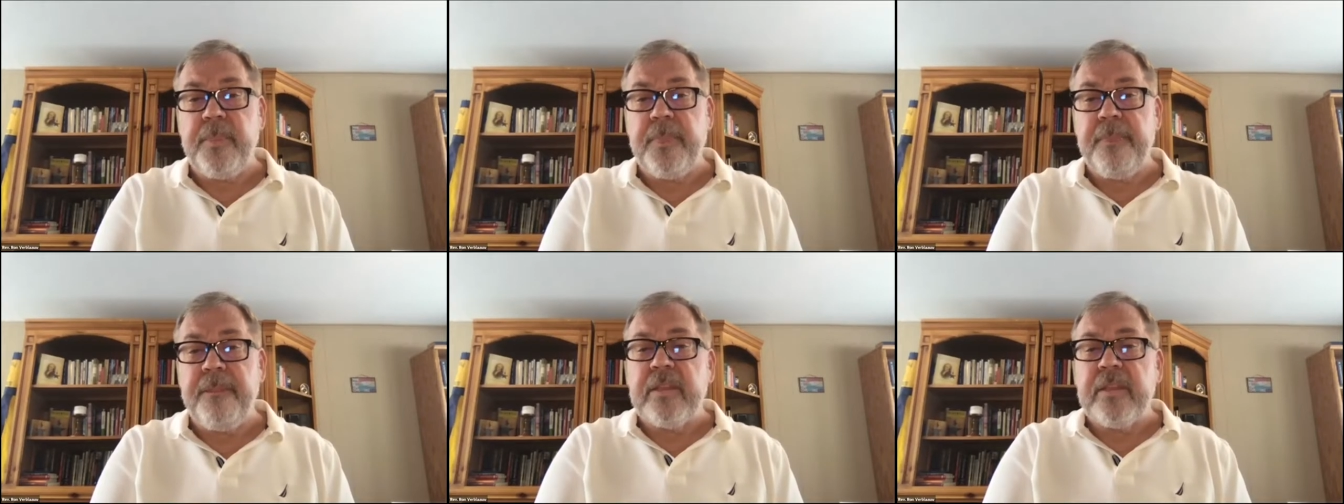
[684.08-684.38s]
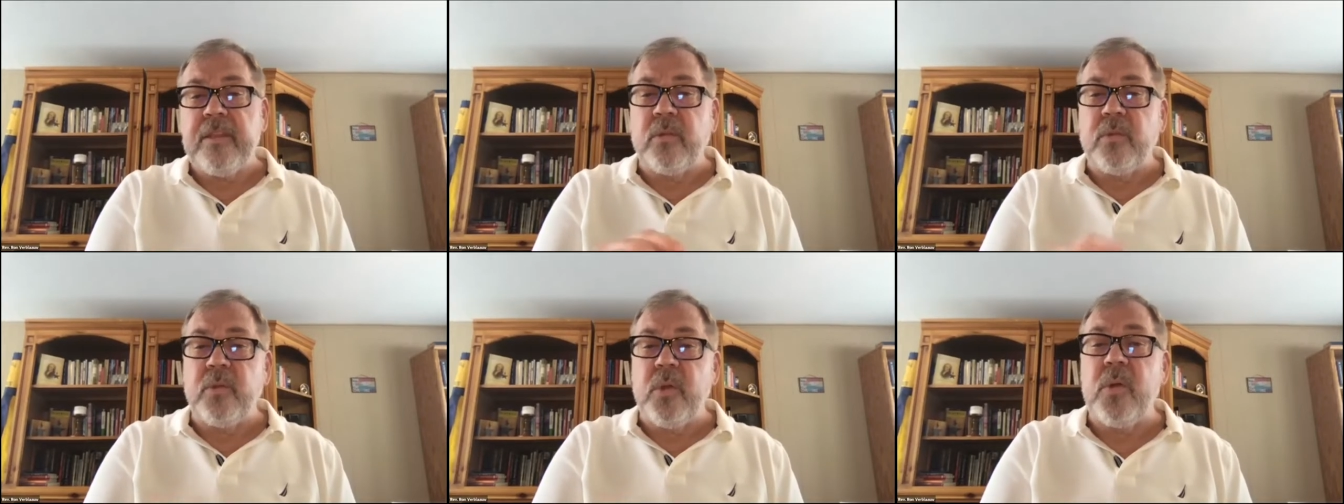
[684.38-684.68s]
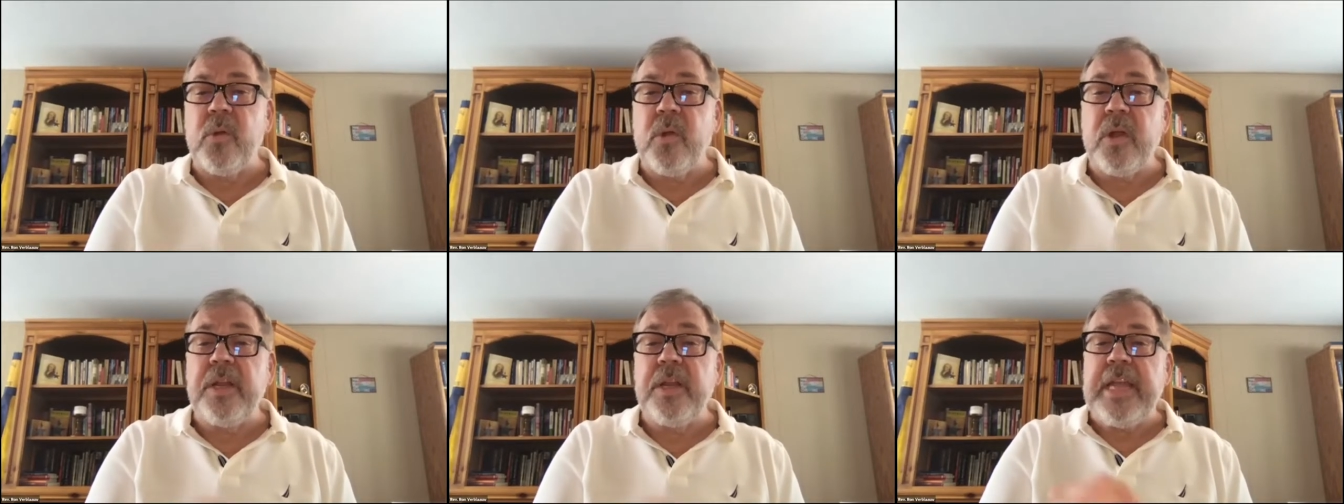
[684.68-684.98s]
The
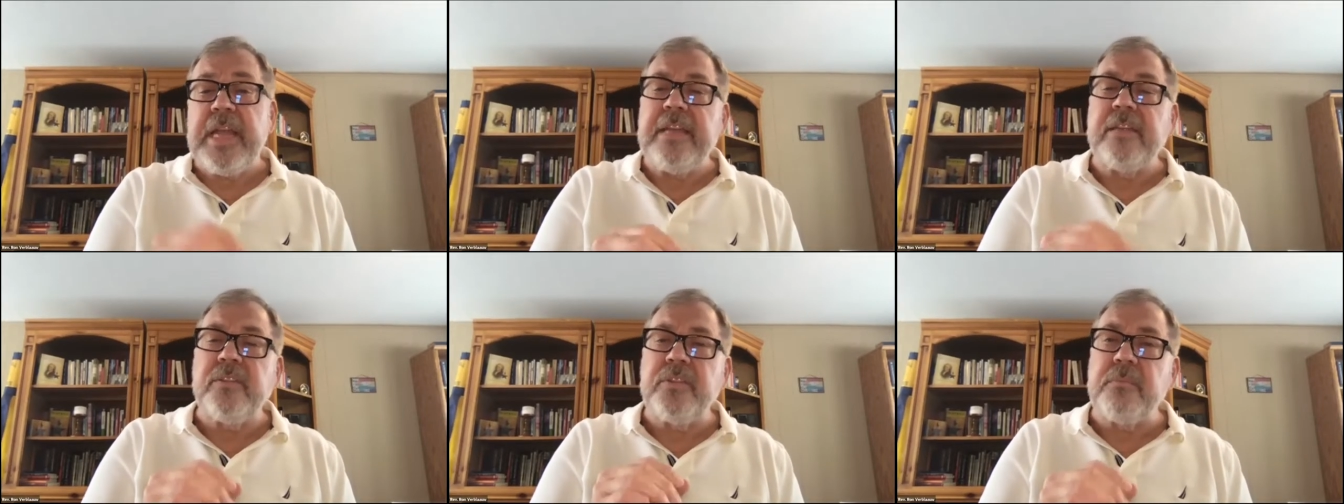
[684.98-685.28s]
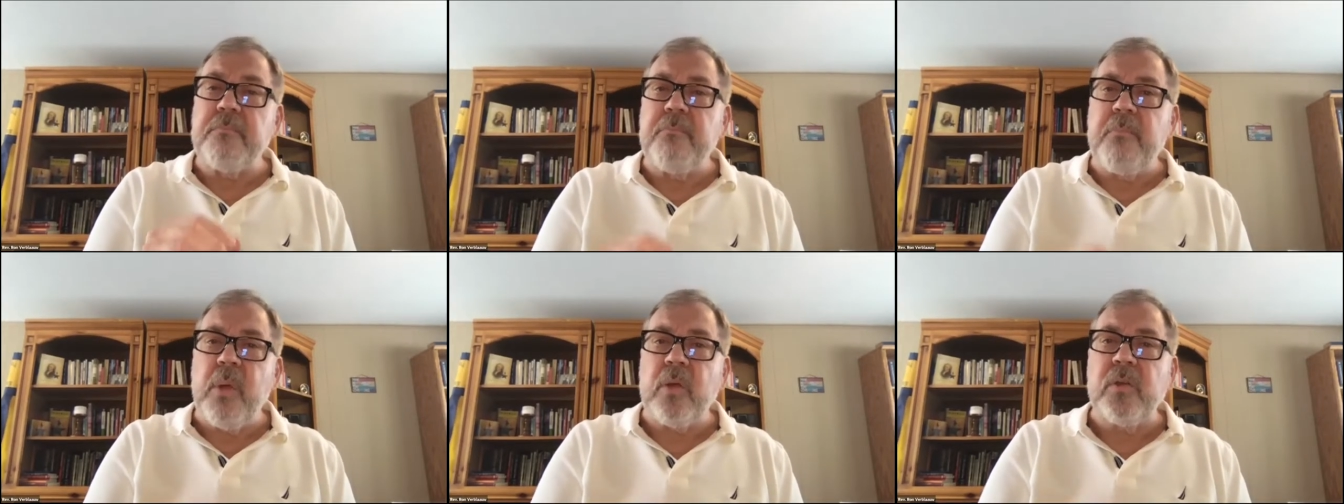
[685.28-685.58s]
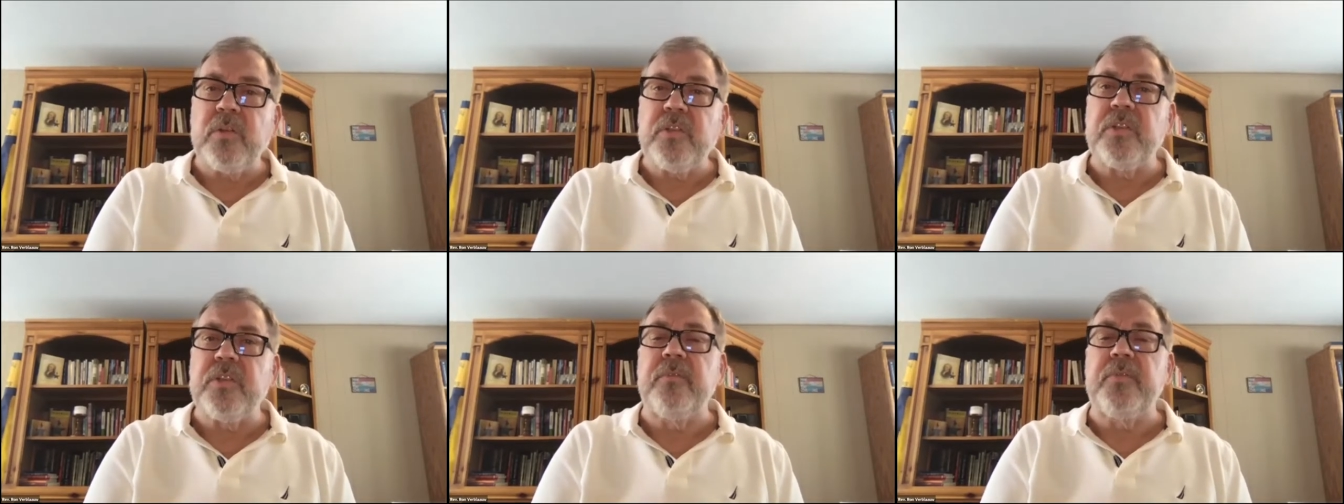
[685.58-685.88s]
Lord is
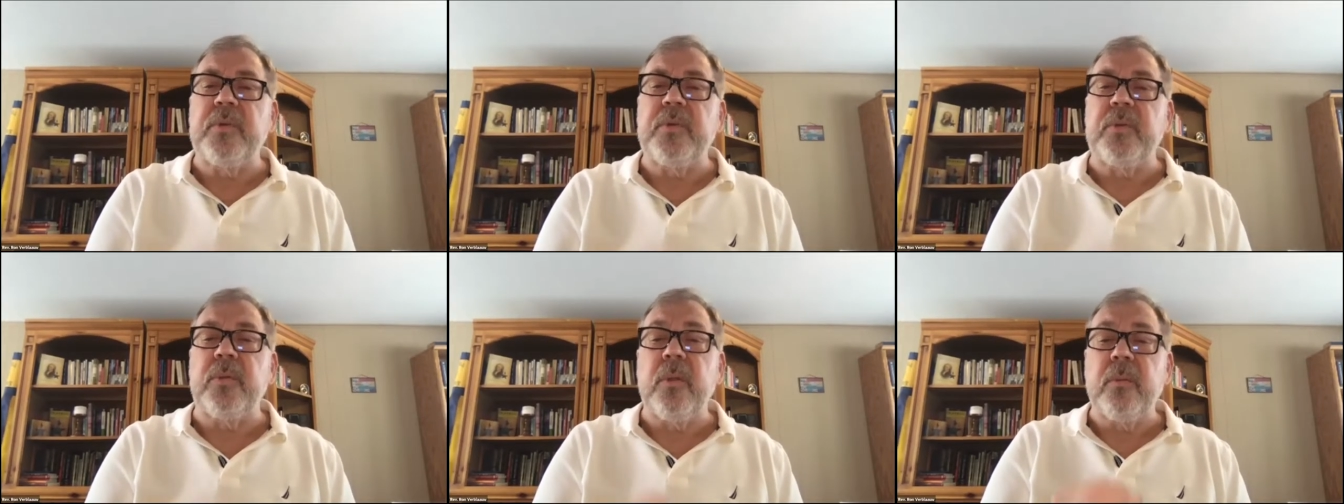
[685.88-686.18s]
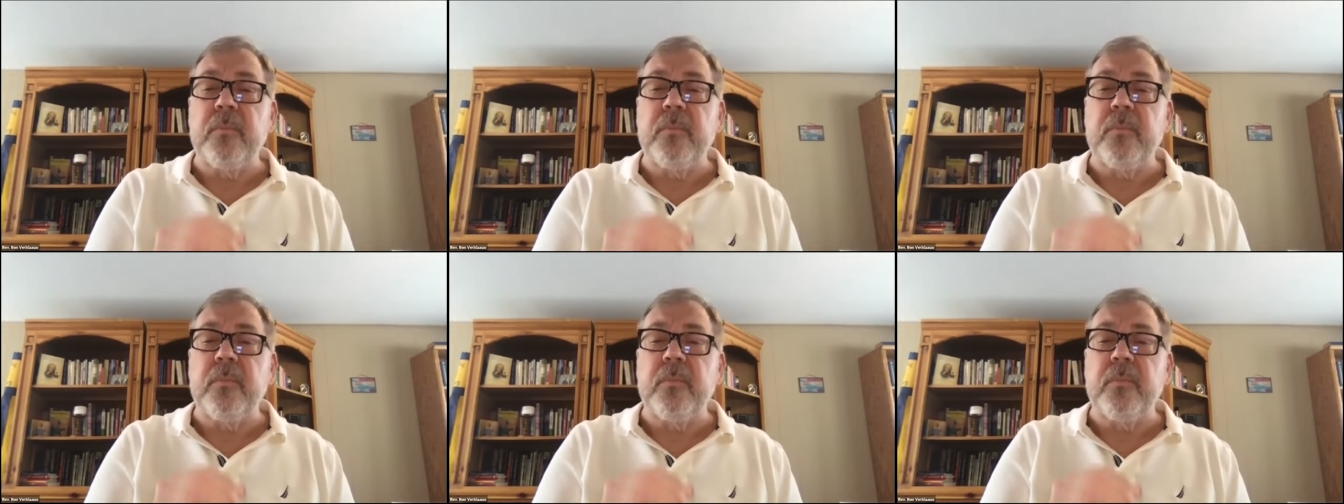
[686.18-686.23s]
merciful